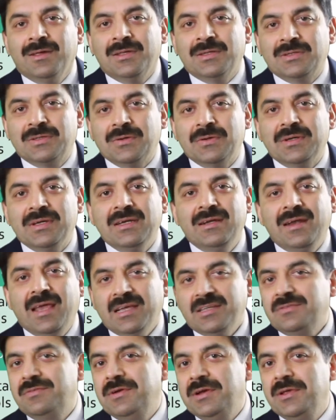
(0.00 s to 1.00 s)
So in
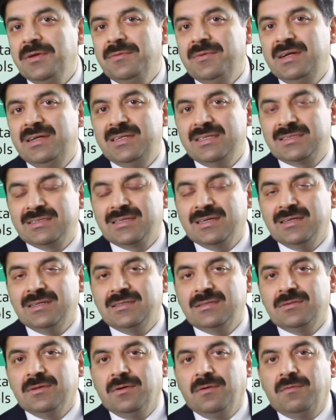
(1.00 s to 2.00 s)
next video, we'll
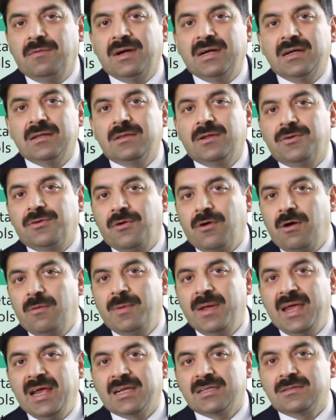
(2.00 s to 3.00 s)
discuss what are the
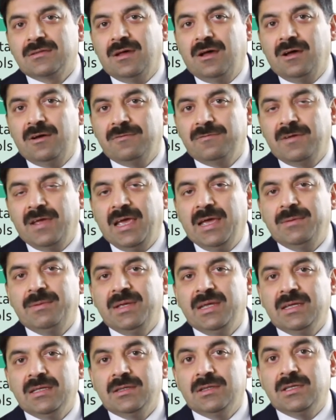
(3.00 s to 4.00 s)
drawbacks of
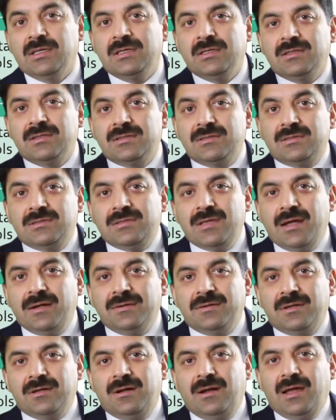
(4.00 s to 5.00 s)
having these
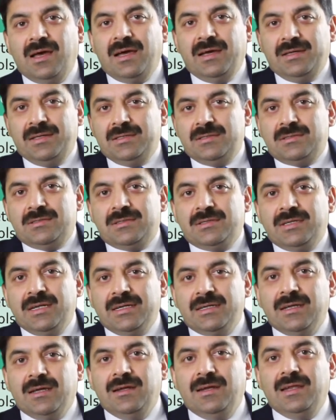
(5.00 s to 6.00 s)
centralized
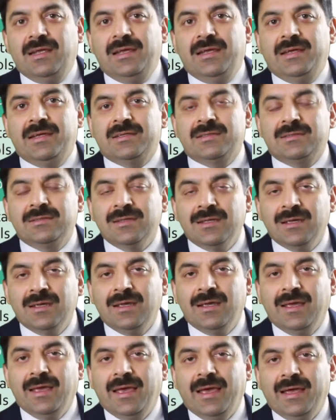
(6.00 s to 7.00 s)
data lakes
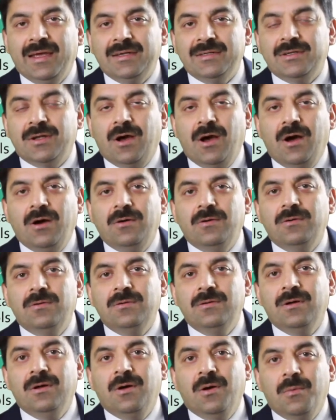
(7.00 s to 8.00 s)
and
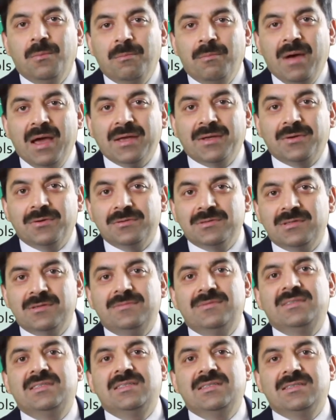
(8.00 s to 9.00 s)
how
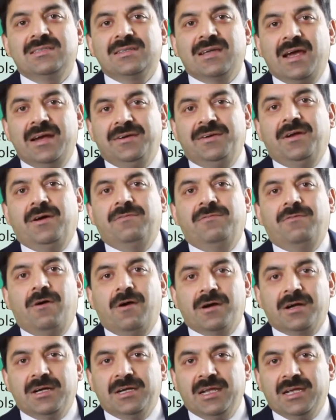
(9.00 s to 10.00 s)
microservices kind of
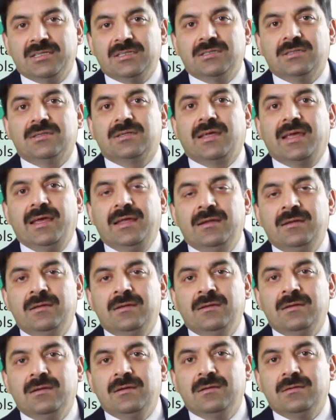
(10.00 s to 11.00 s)
architecture
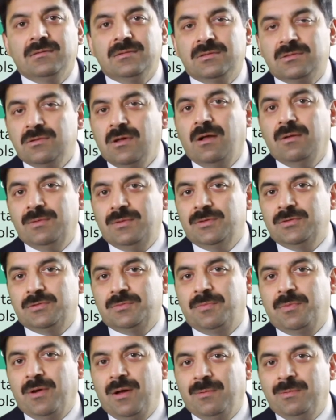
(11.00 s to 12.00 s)
can solve those
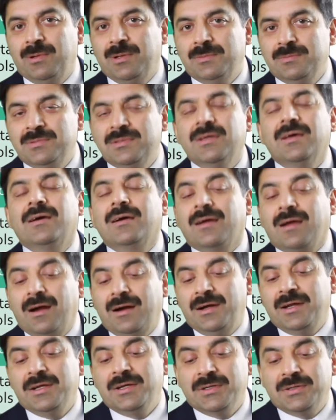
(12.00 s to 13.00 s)
problems,
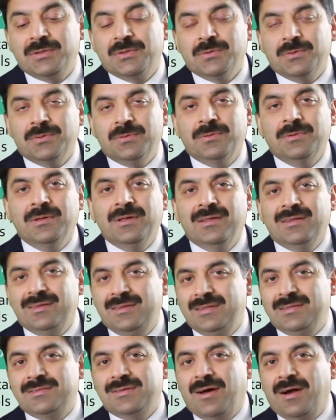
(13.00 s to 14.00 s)
according to
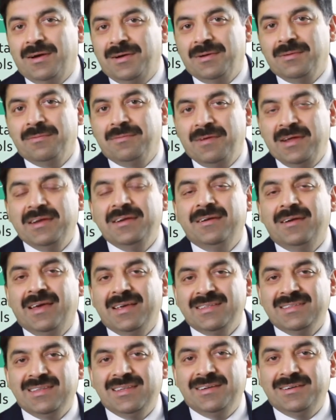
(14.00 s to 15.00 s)
this very
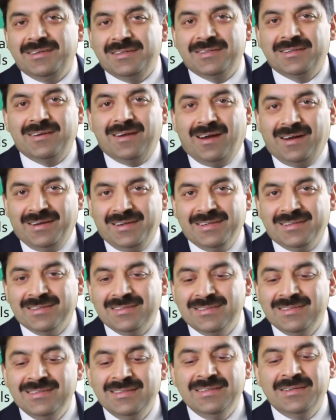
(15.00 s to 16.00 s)
nicely written
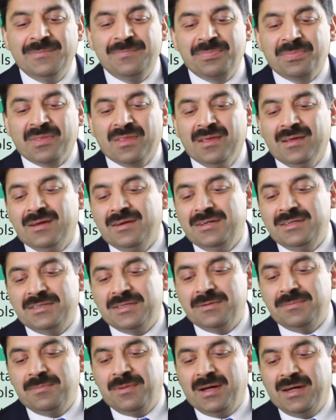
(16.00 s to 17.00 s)
article
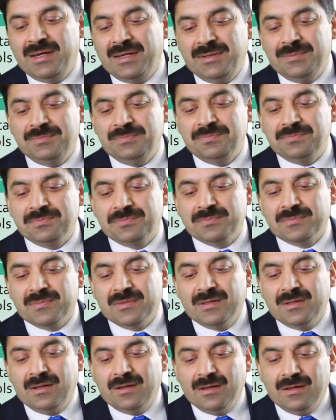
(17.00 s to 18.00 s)
written by
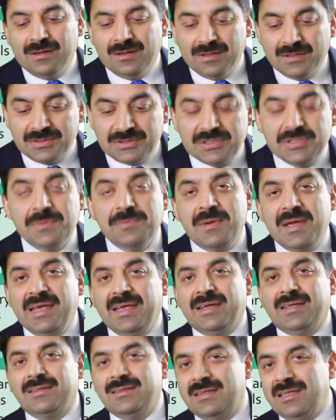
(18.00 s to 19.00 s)

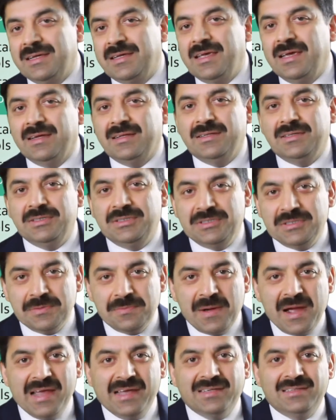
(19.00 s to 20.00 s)
Zemek
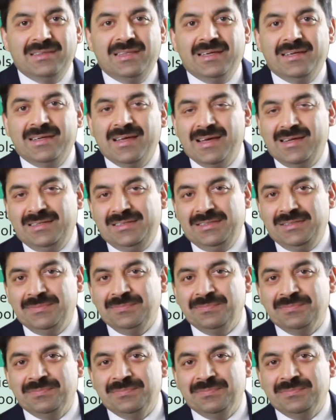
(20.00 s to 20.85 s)
Degrani.